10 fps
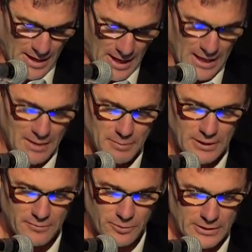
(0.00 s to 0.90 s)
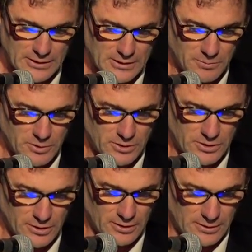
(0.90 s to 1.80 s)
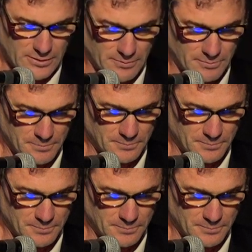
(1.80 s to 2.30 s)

And I believe we did some good journalism.